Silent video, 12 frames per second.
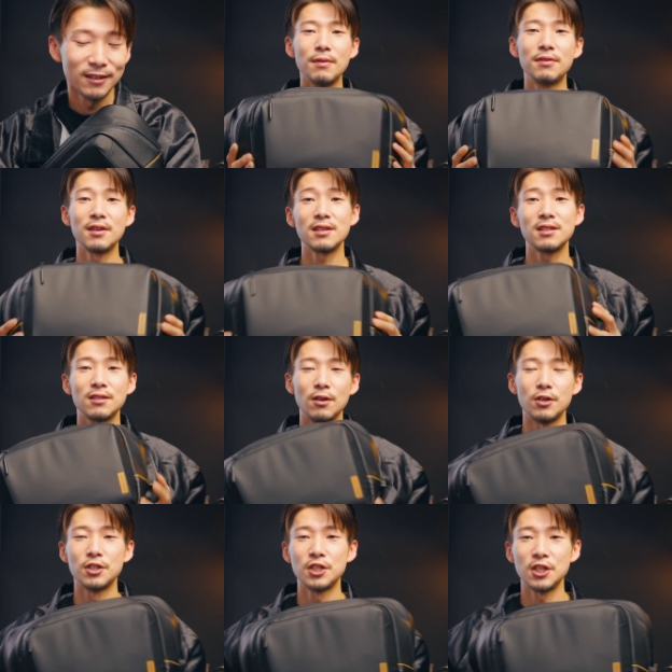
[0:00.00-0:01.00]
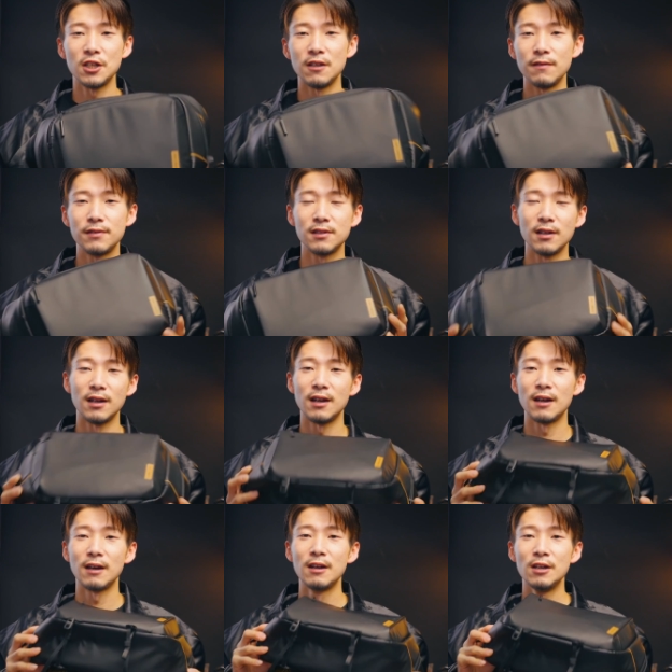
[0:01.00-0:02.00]
but this achieves
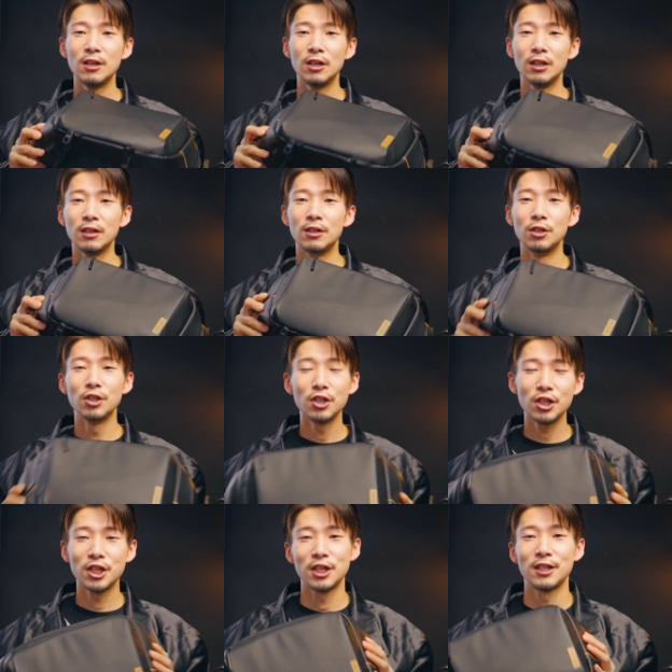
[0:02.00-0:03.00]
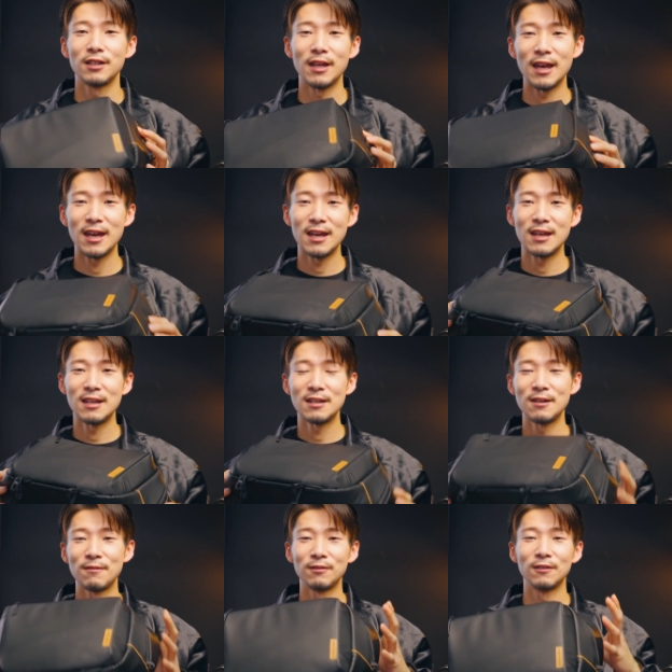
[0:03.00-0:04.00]
the look and
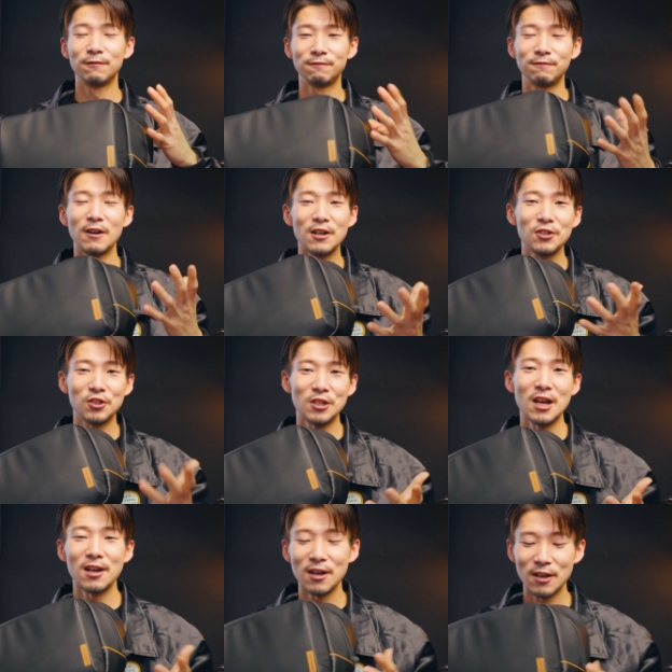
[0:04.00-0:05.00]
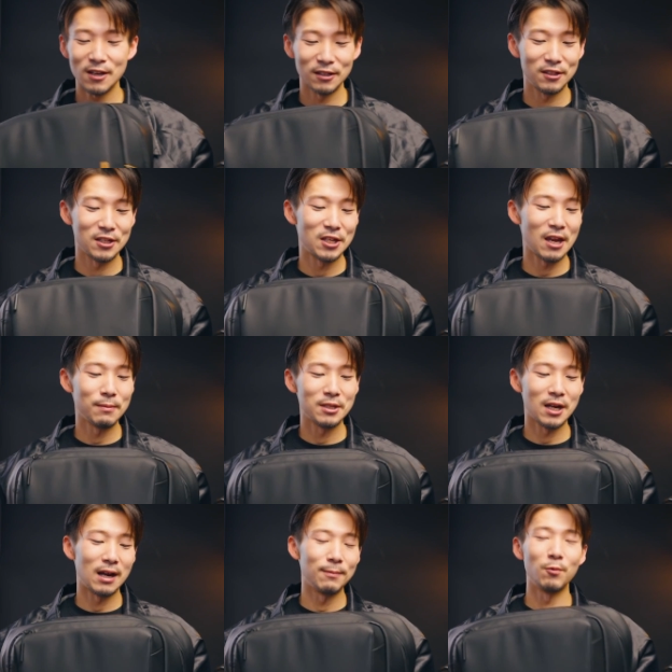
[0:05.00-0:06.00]
the functionality at the same
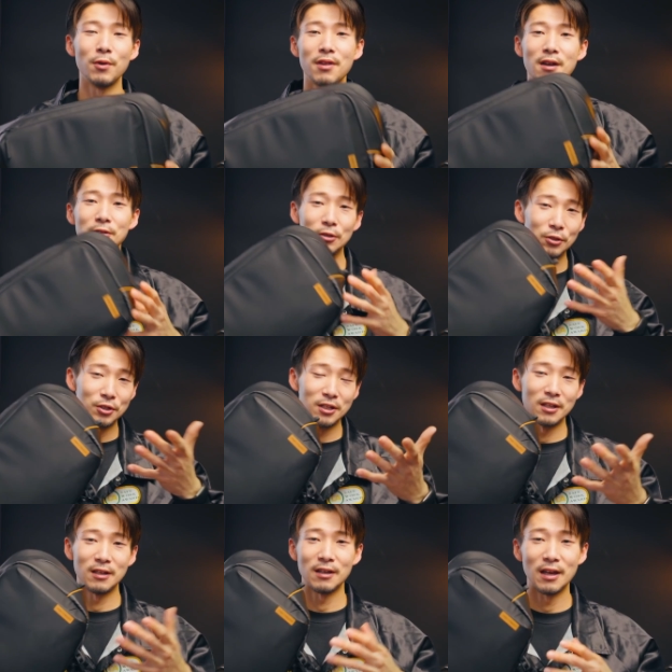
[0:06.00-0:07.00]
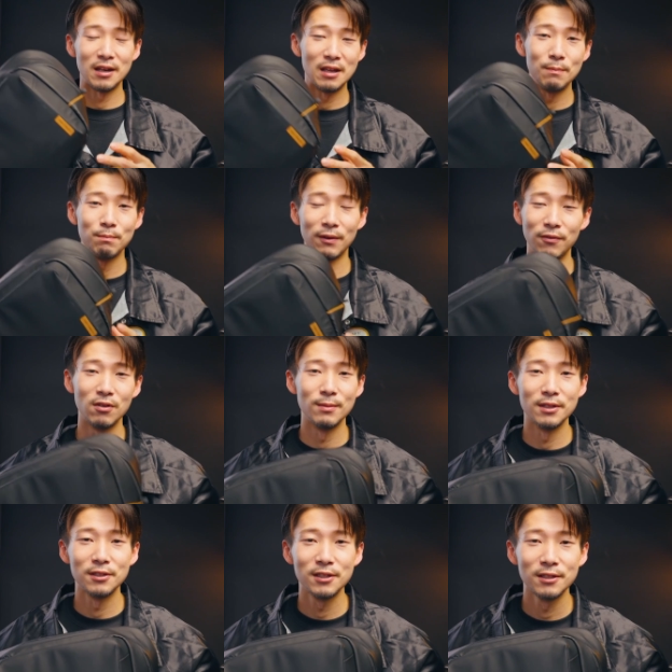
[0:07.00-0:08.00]
time without losing any
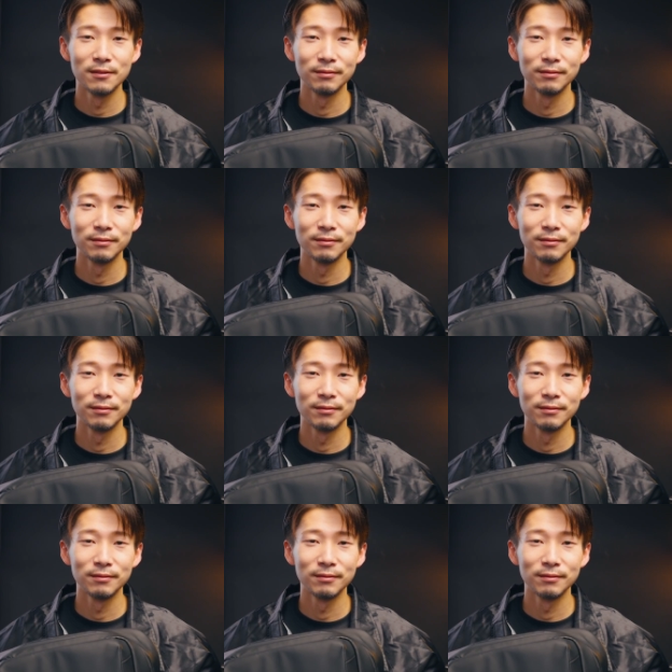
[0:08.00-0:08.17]
performance.